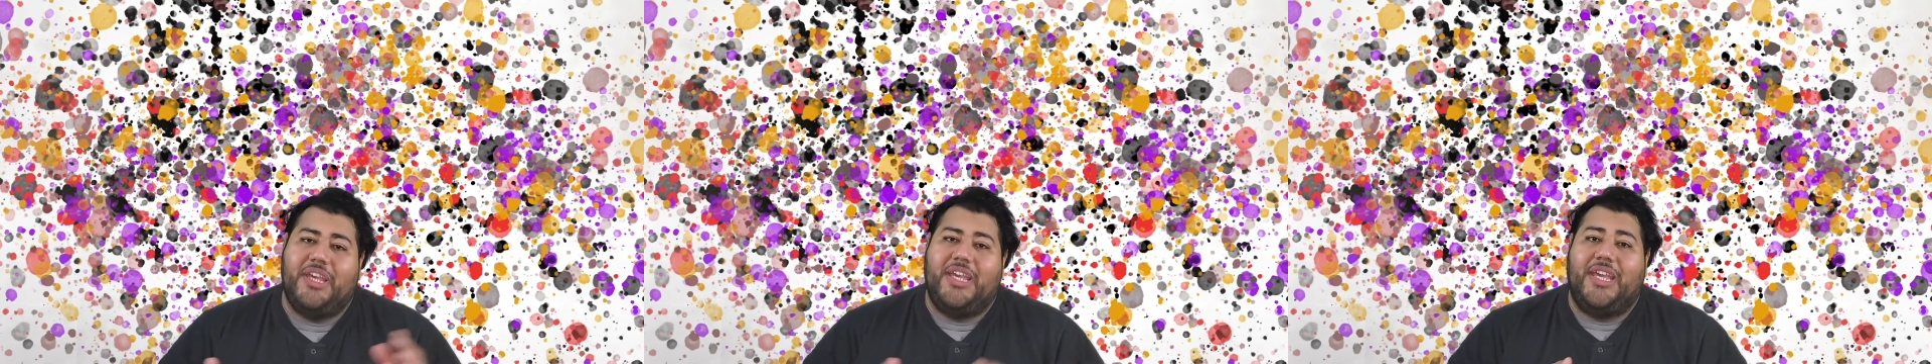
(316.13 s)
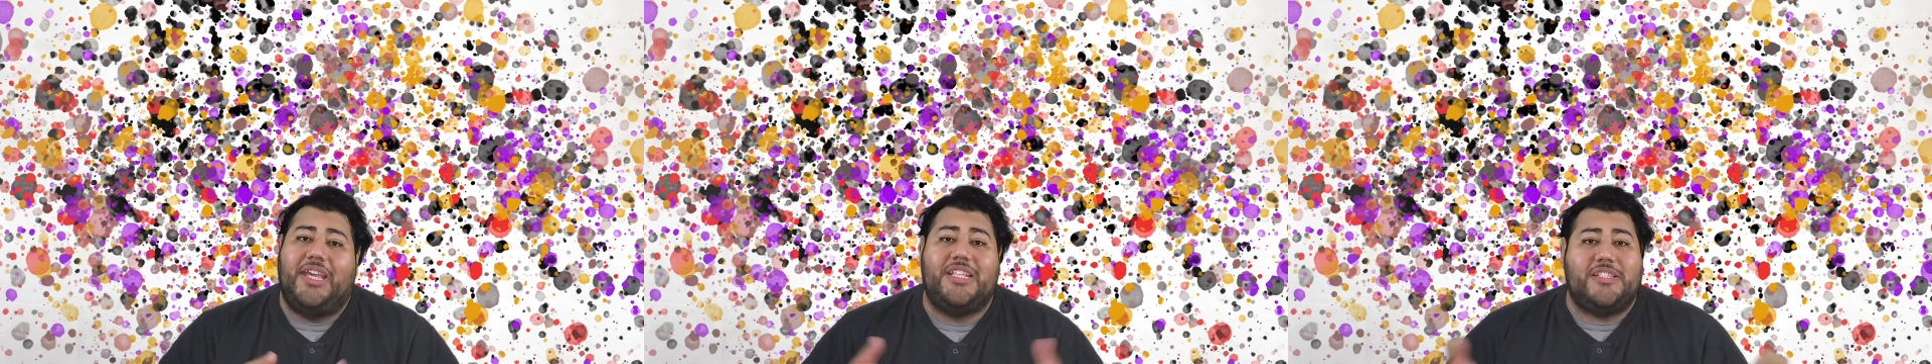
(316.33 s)

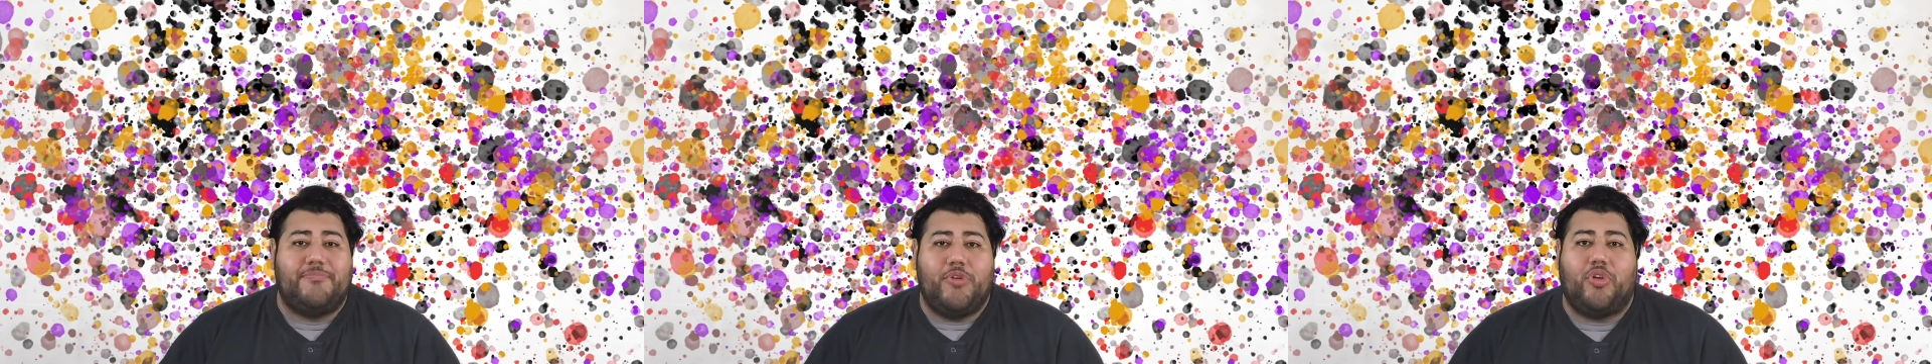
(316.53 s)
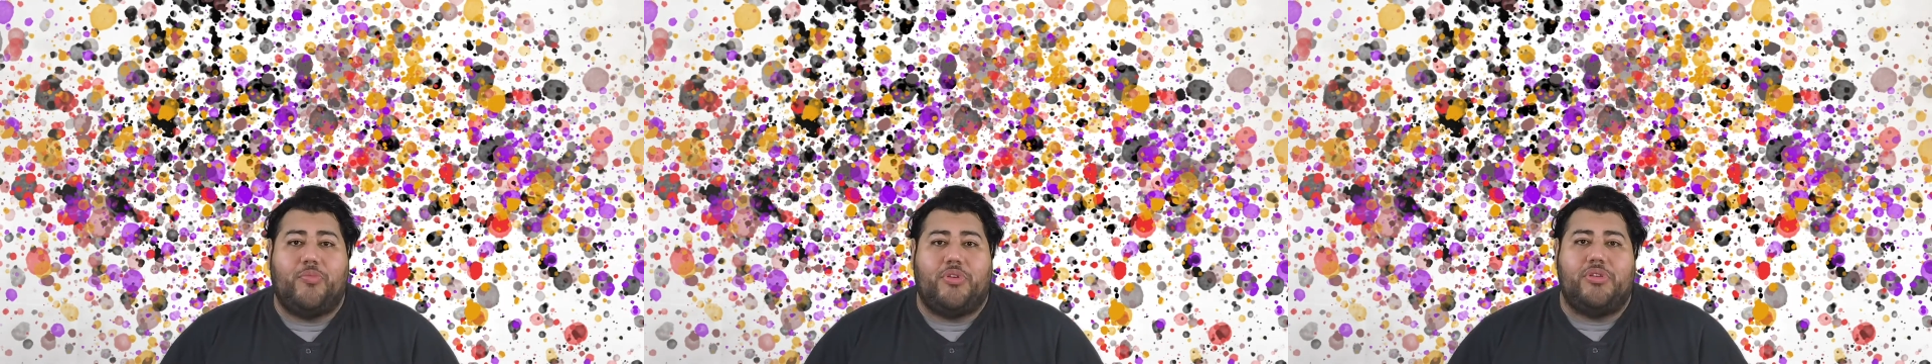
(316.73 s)
it's
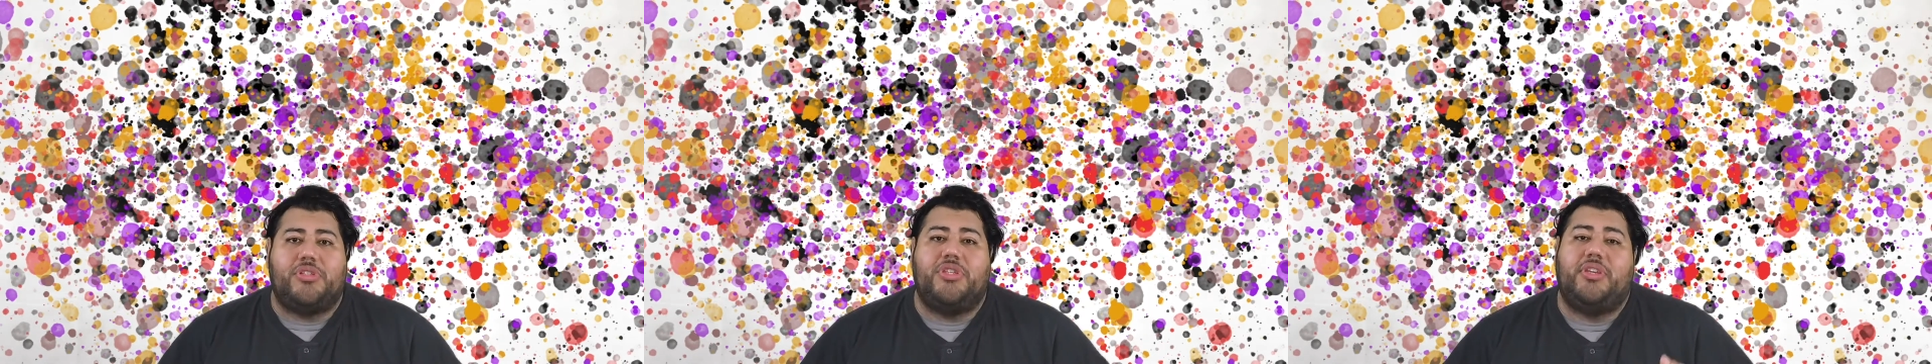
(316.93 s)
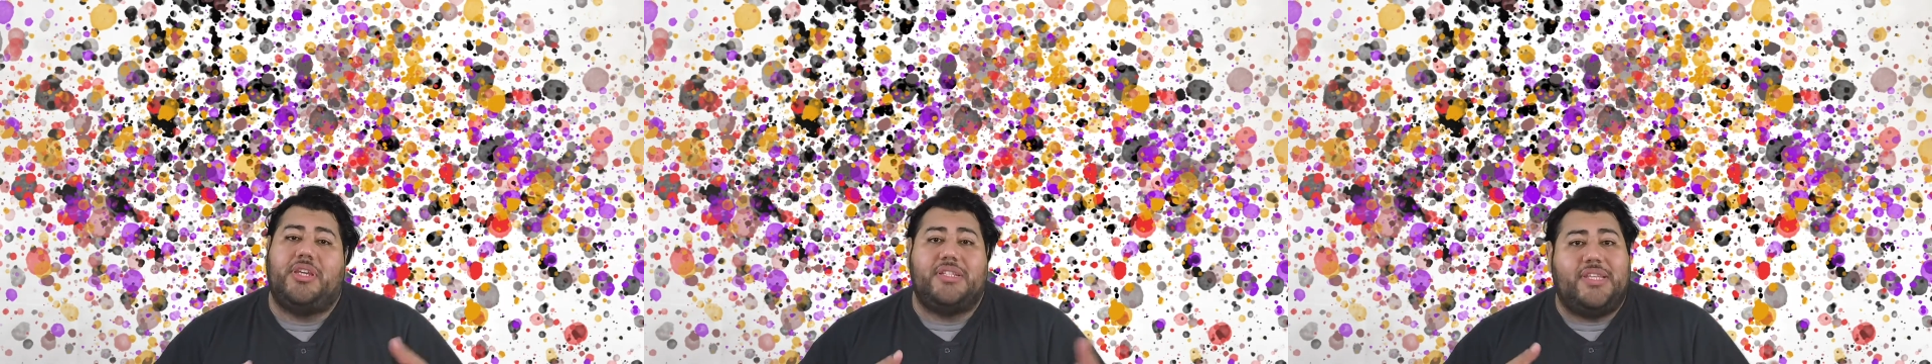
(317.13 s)
mobile, so
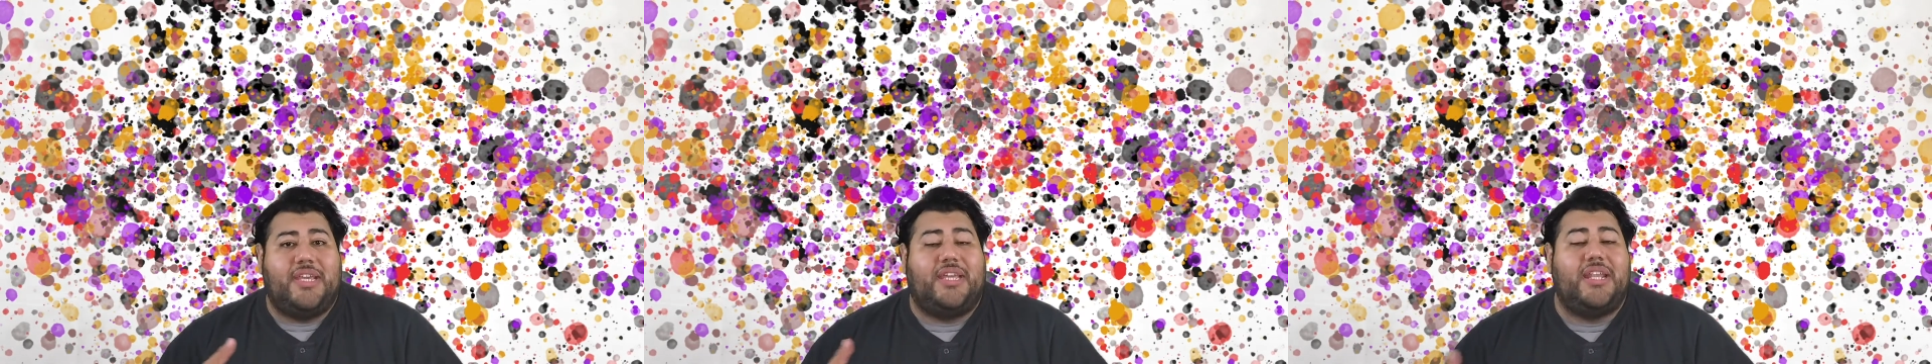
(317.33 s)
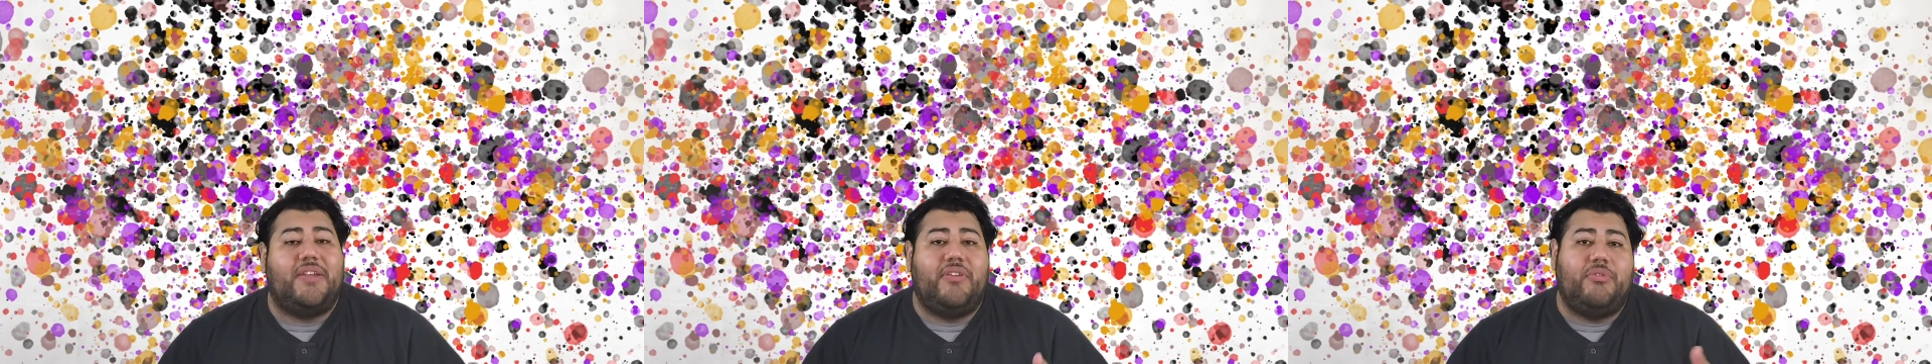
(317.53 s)
you can take
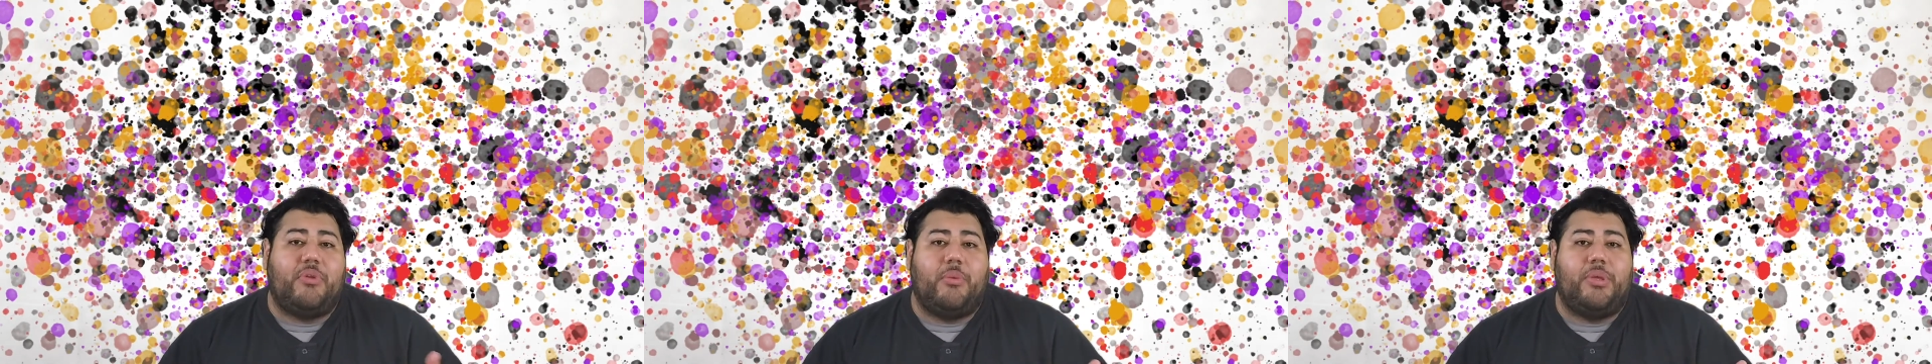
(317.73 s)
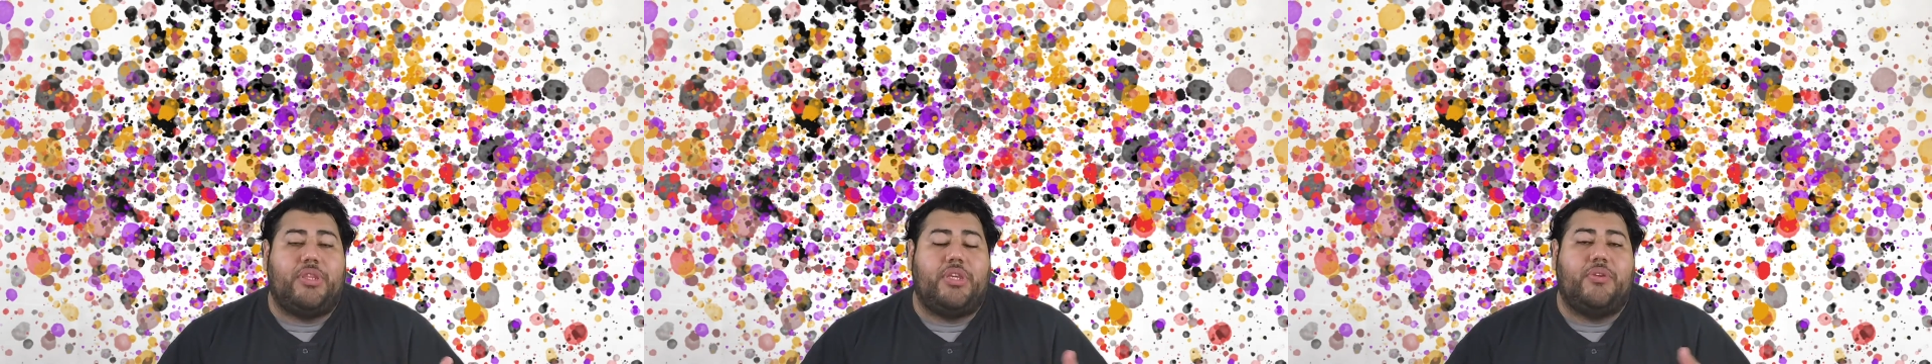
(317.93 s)
it anywhere
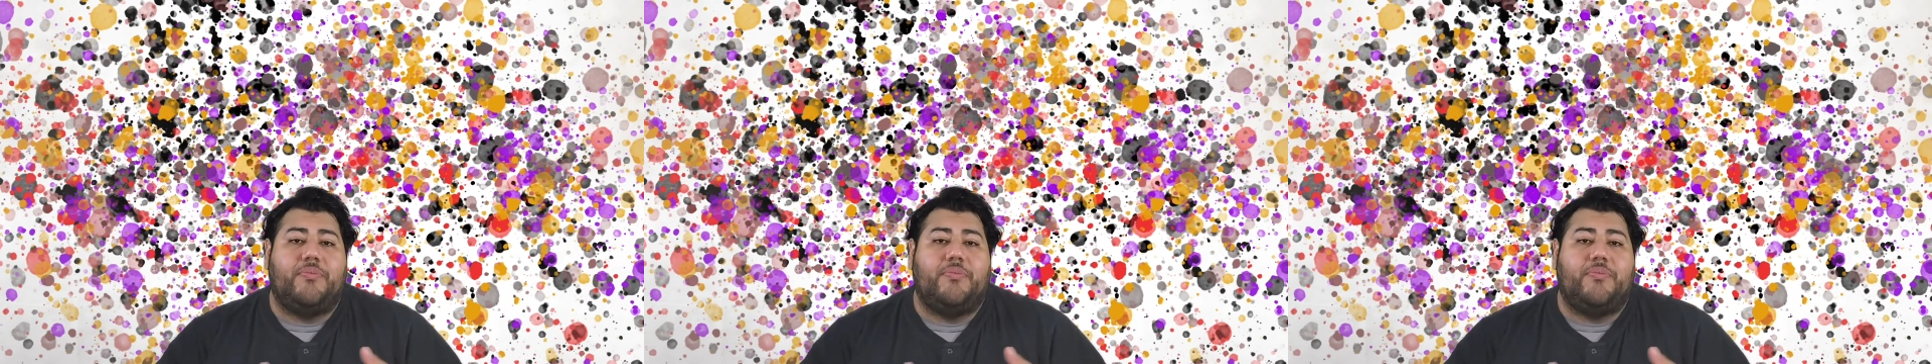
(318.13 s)
with you.